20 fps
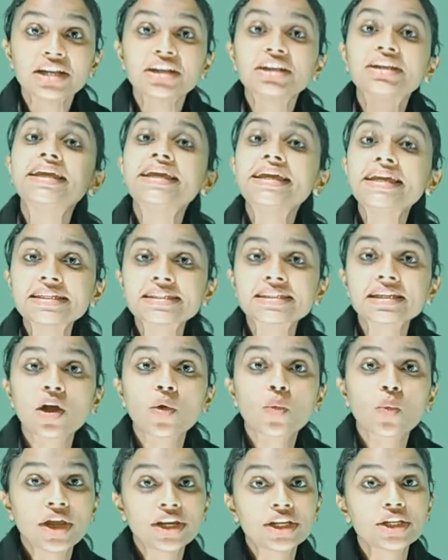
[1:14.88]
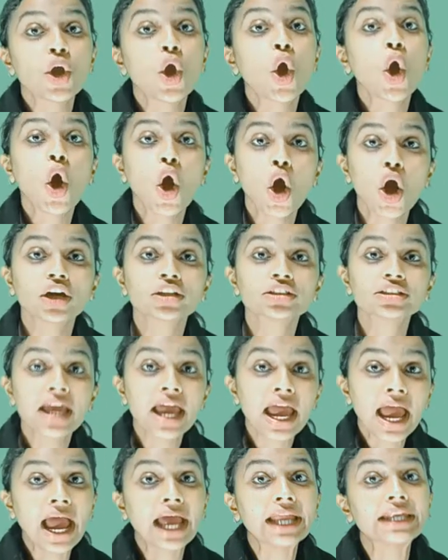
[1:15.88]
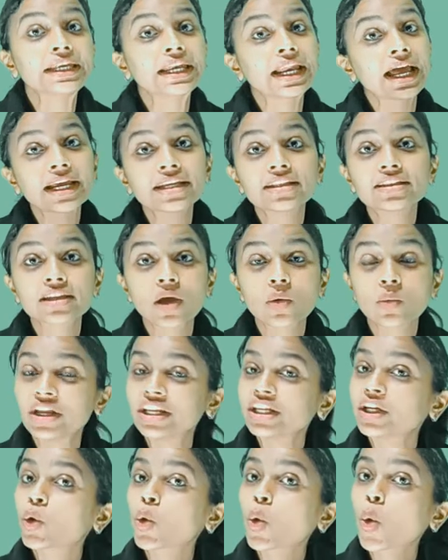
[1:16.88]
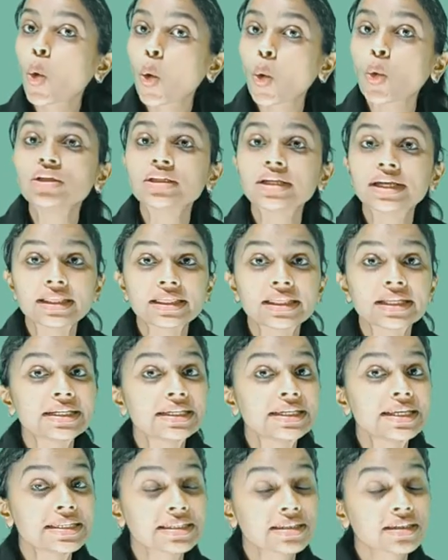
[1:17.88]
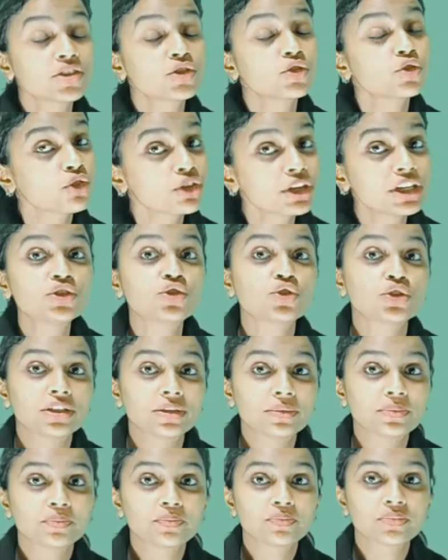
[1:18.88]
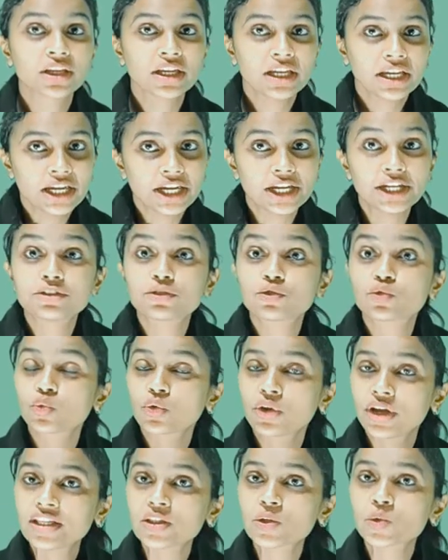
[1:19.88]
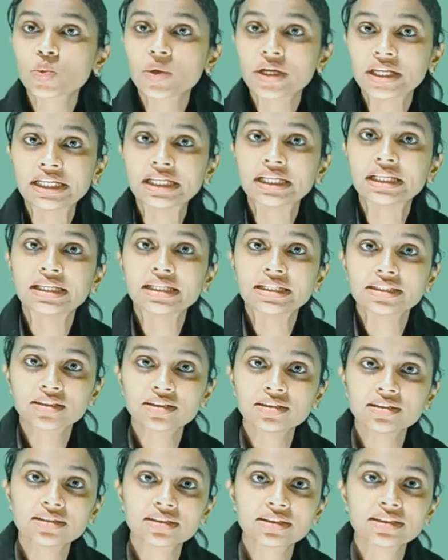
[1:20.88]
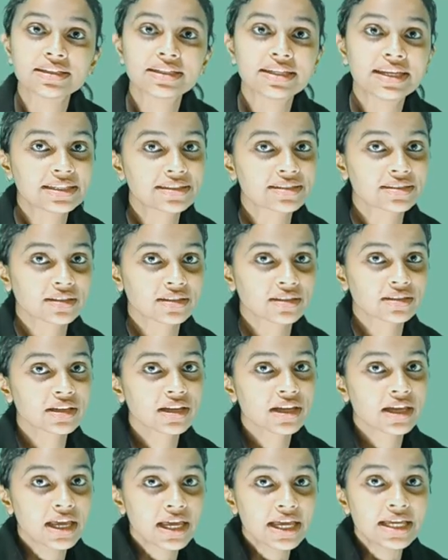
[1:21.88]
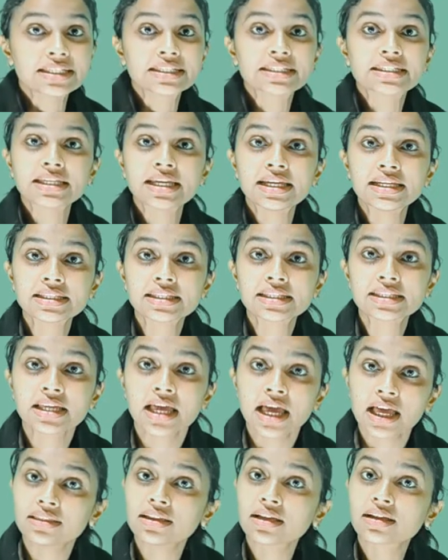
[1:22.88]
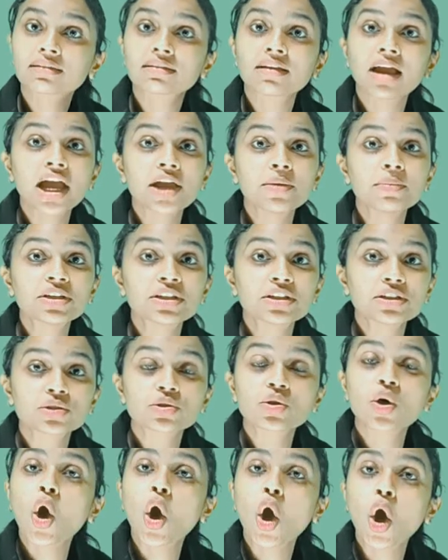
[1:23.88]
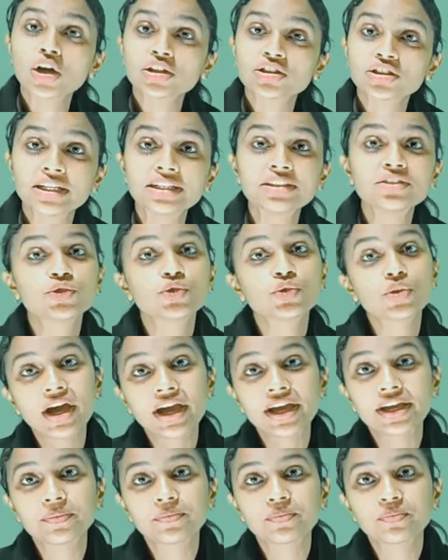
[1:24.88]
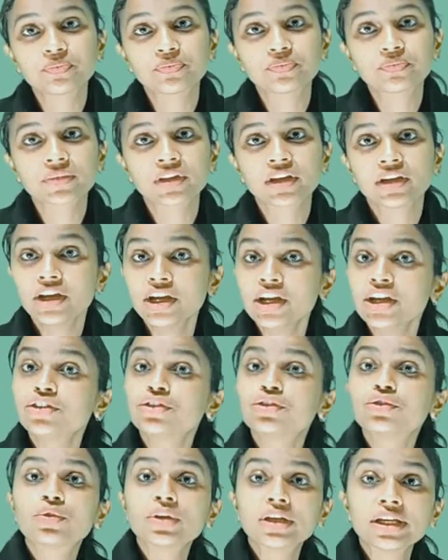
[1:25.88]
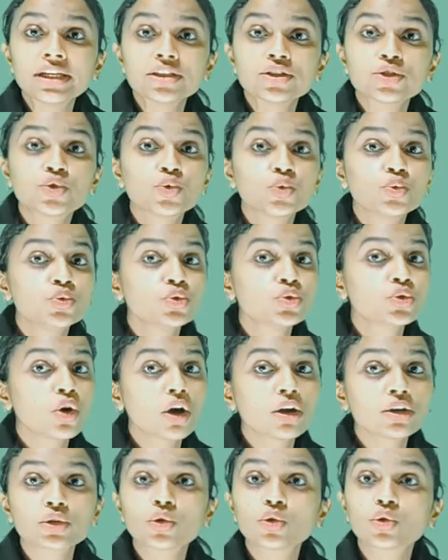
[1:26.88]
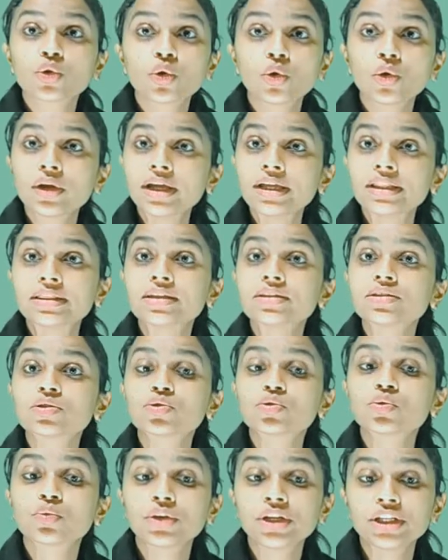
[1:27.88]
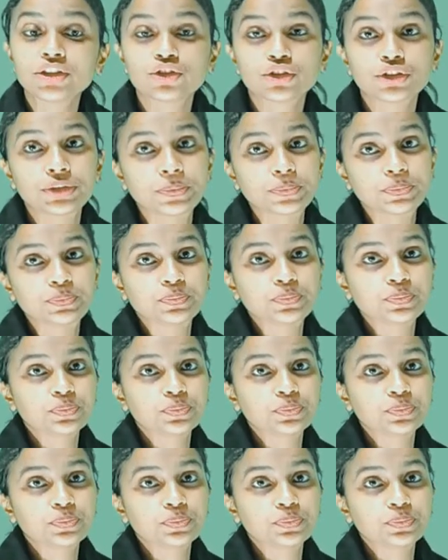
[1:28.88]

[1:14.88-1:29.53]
Days are very hot and nights are very cold in the desert region. It rains very little in the desert since the climate is hot and dry. Trees do not grow in this region.